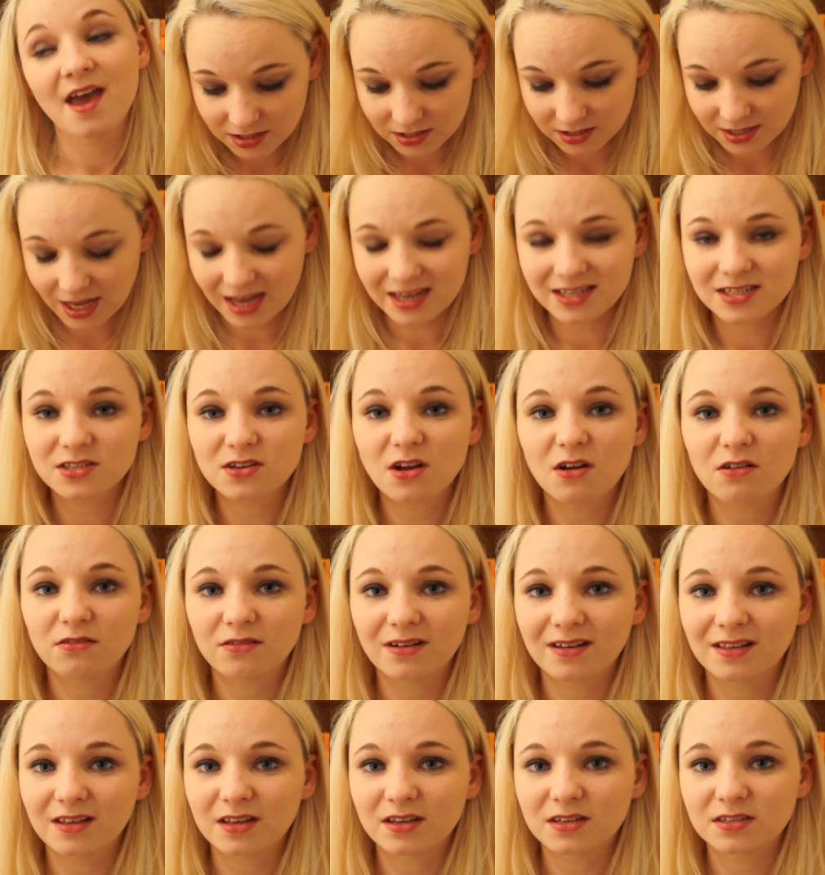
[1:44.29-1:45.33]
That's not
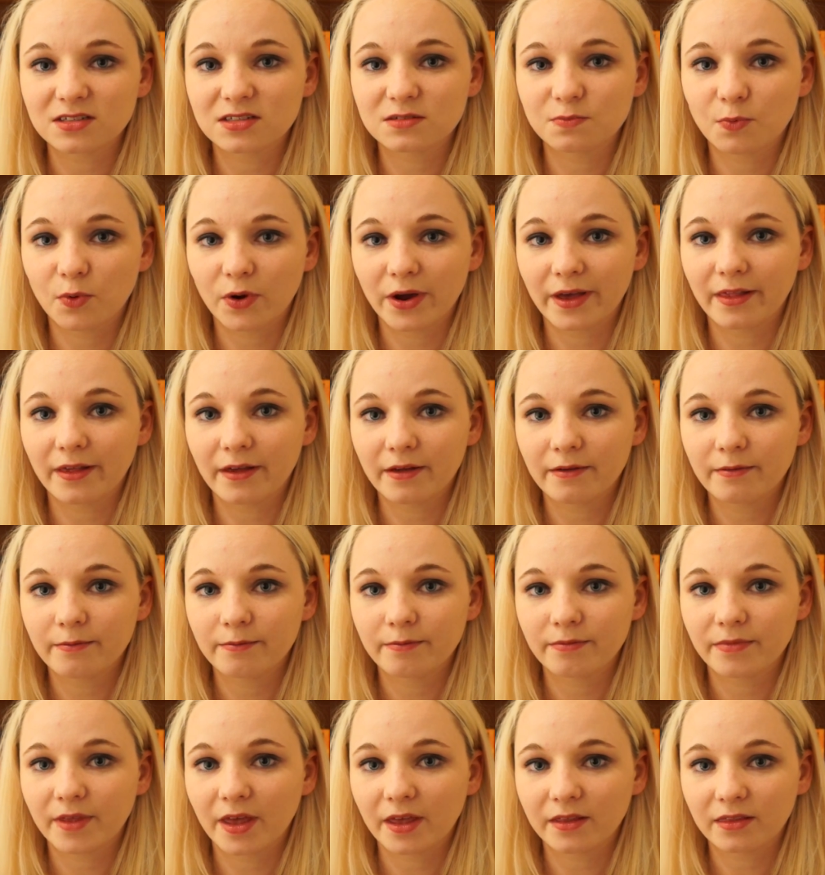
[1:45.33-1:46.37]
really a spoiler
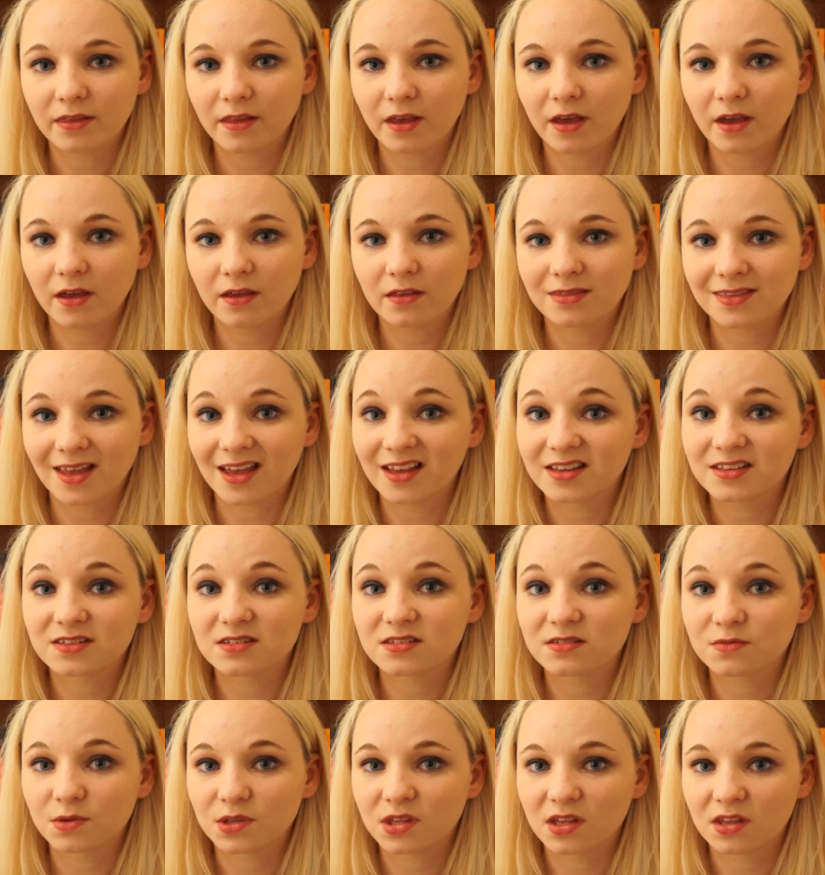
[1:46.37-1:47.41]
out there,
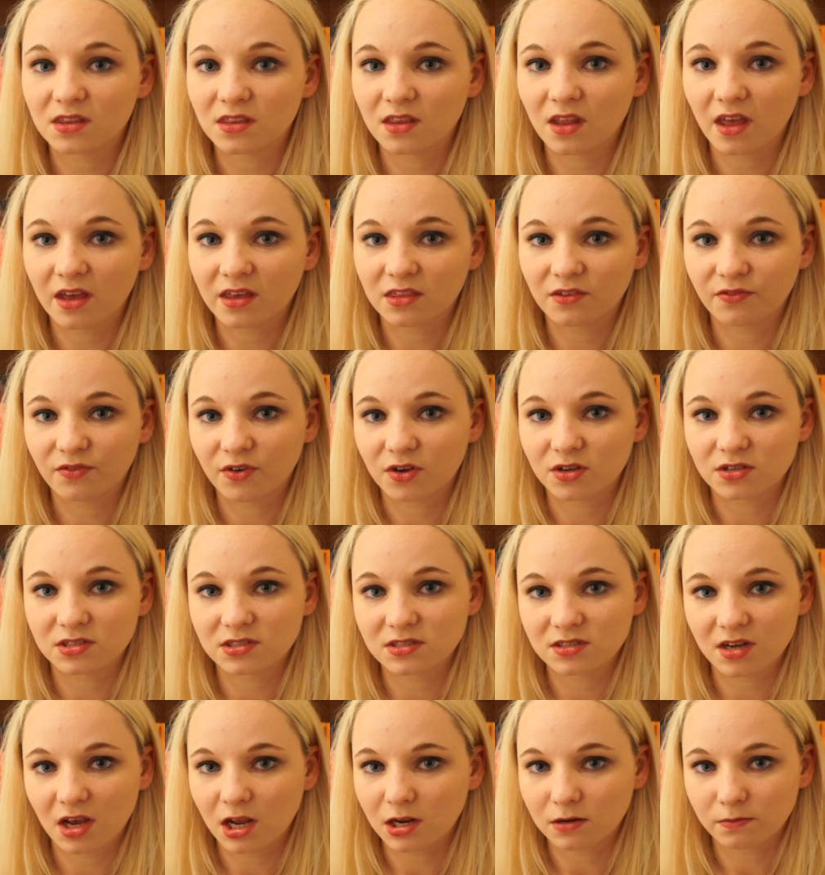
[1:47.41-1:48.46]
that's within like the first
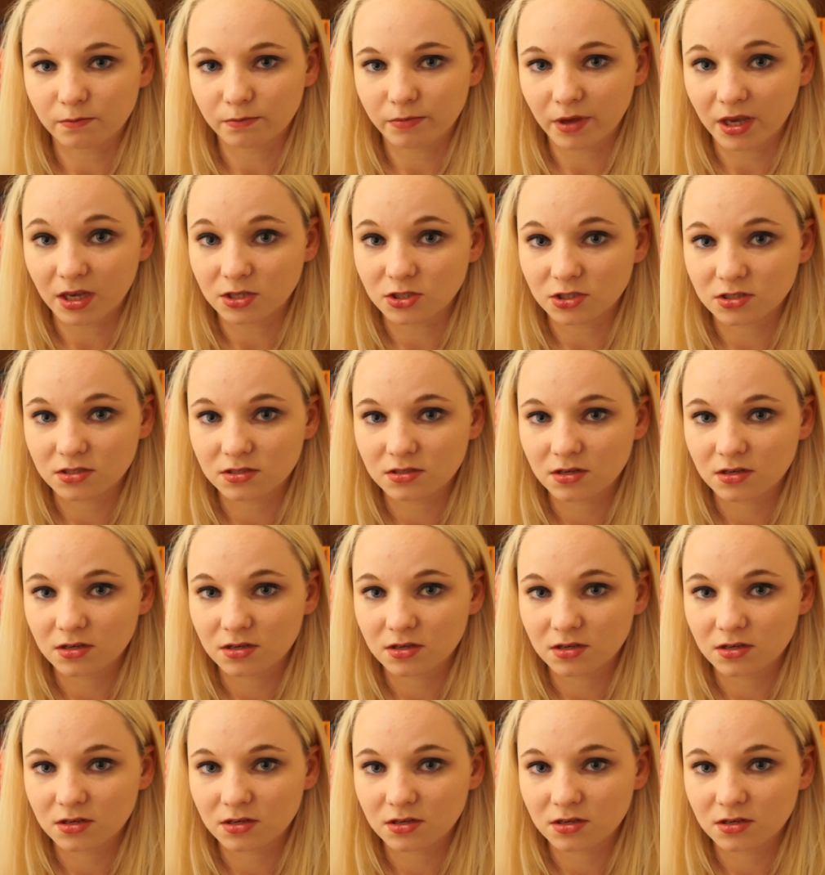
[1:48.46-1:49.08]
10 pages.